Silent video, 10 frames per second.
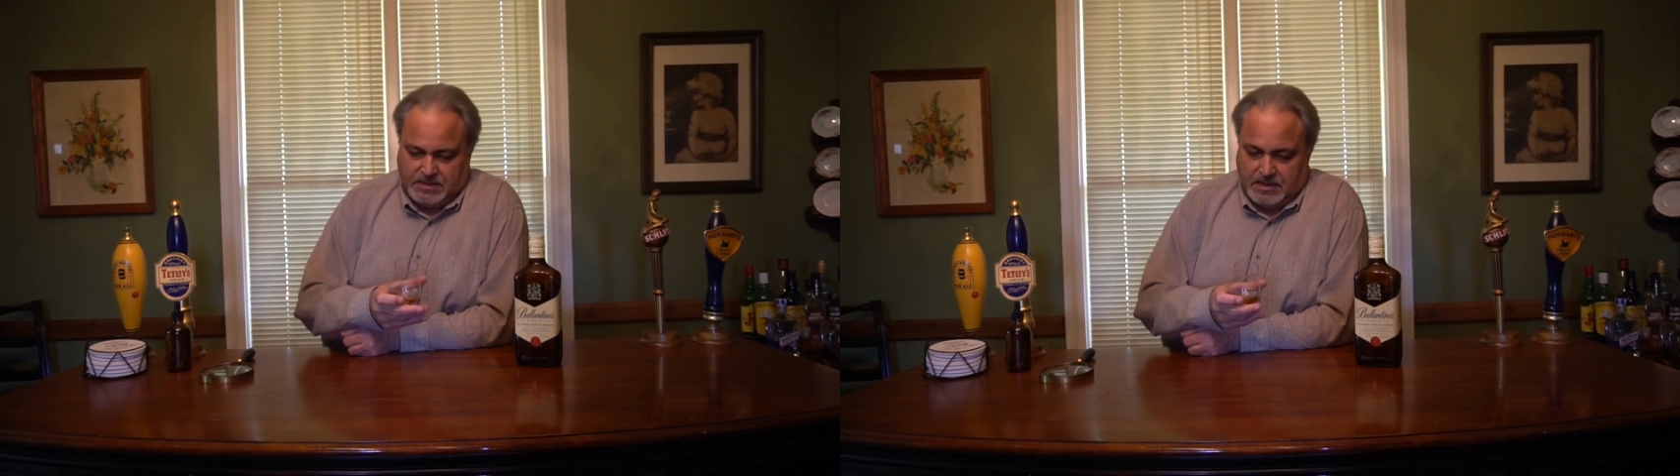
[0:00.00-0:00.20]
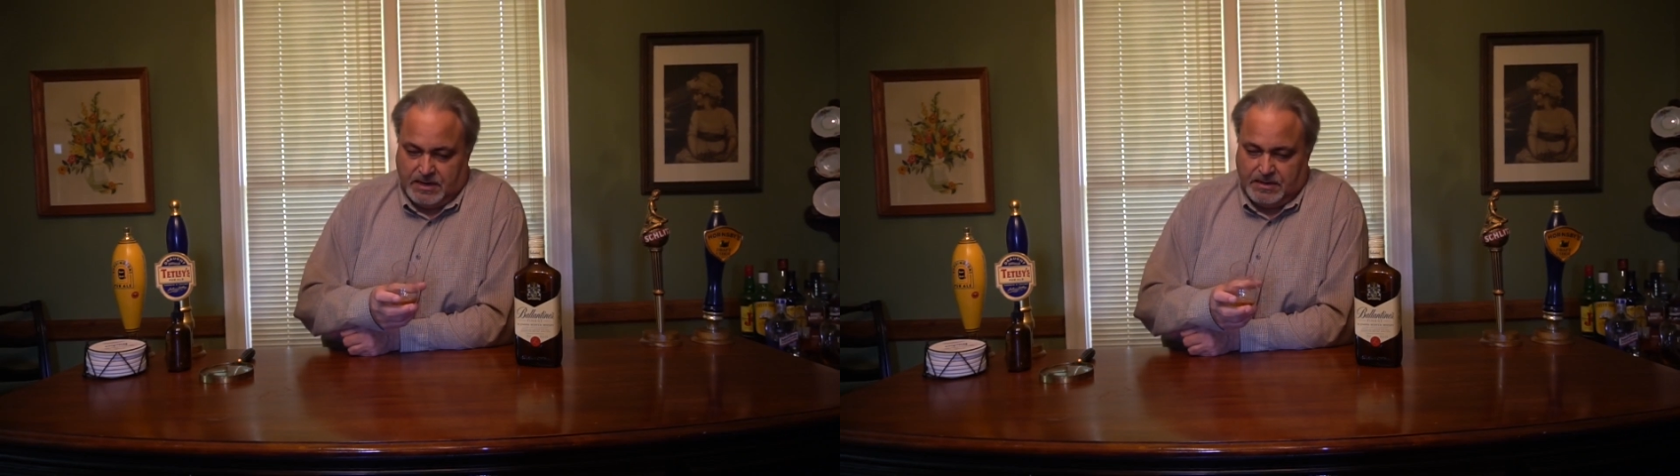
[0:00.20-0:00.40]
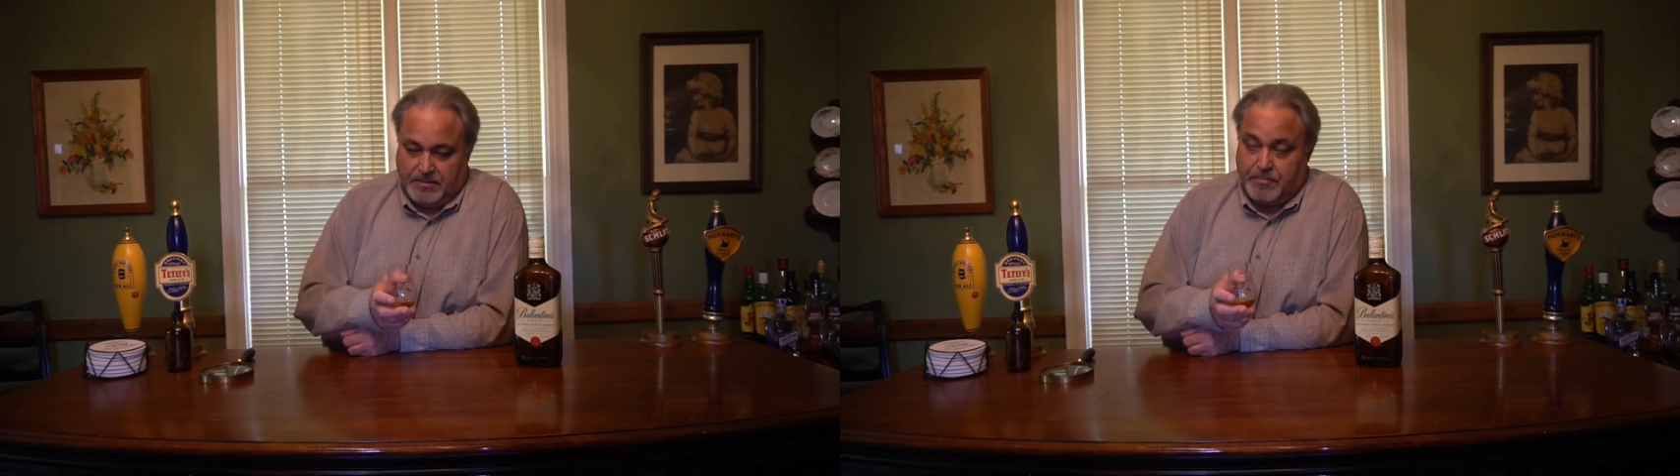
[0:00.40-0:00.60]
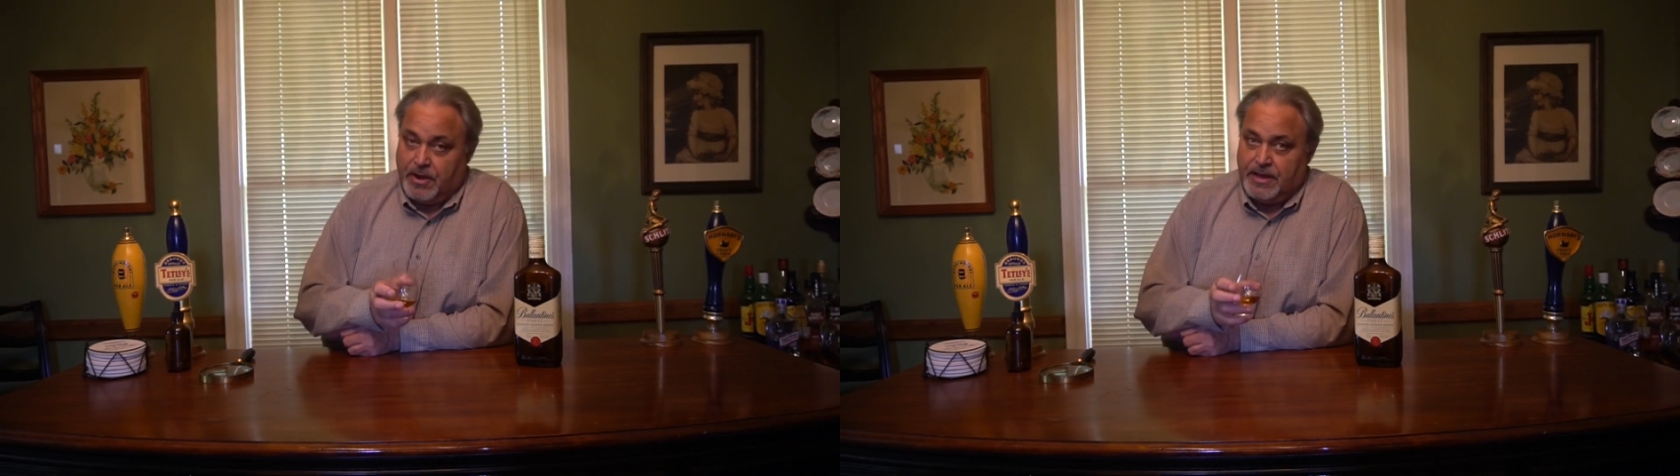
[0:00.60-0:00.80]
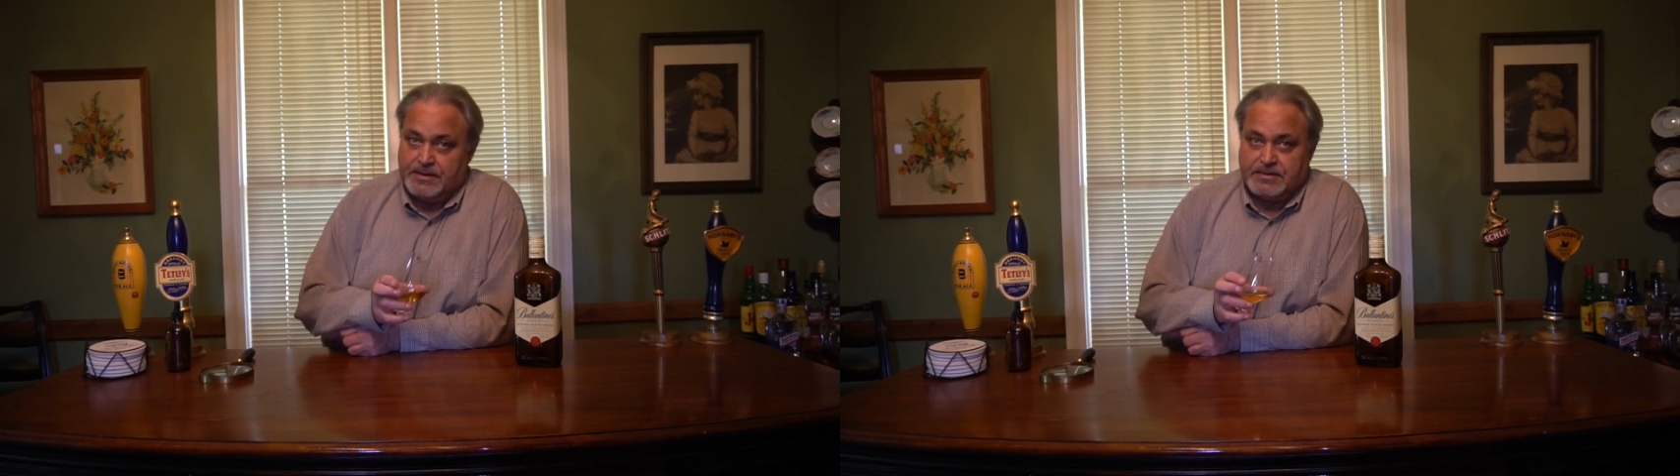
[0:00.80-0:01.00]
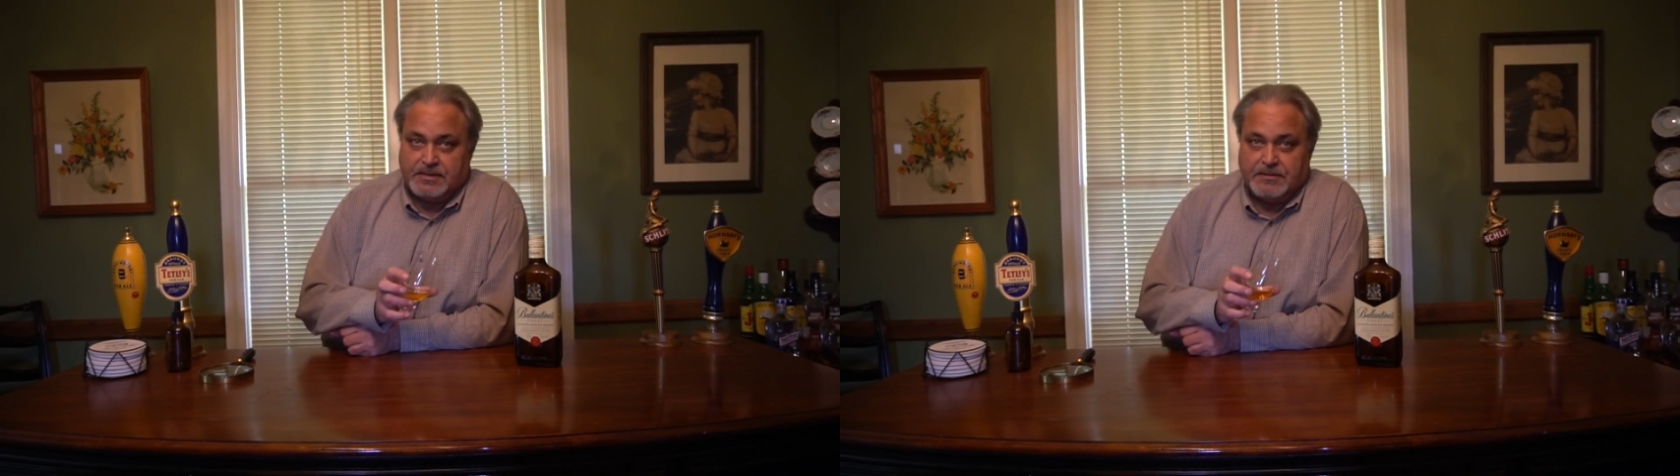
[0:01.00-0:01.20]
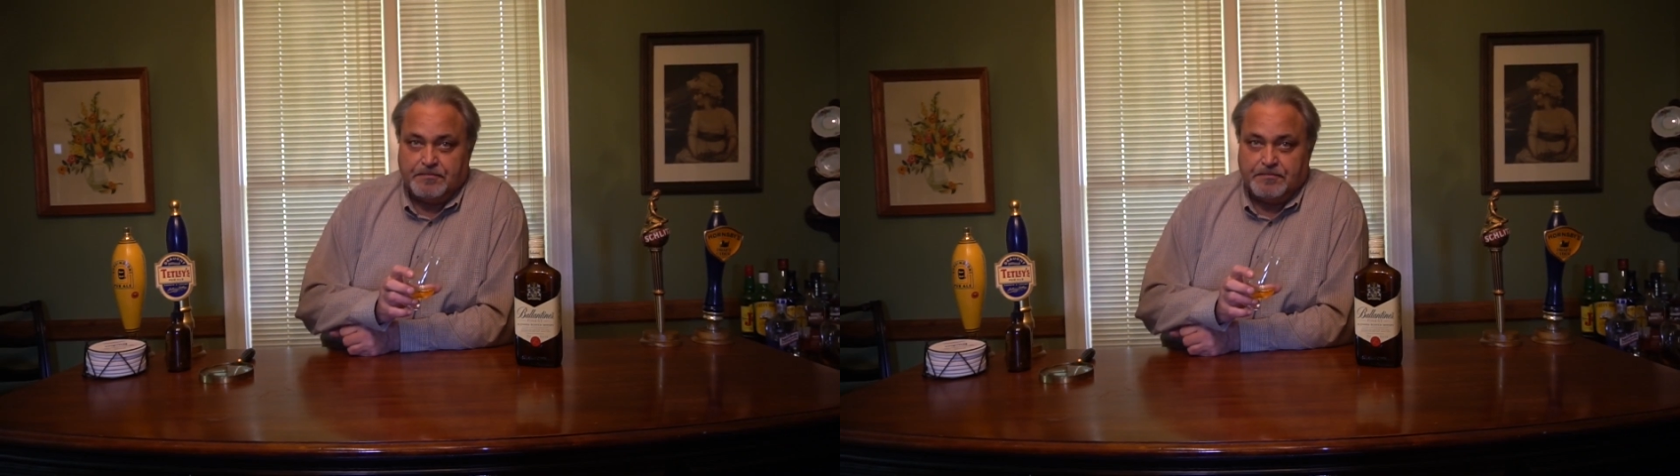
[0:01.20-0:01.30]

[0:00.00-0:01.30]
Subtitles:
a lot of the brands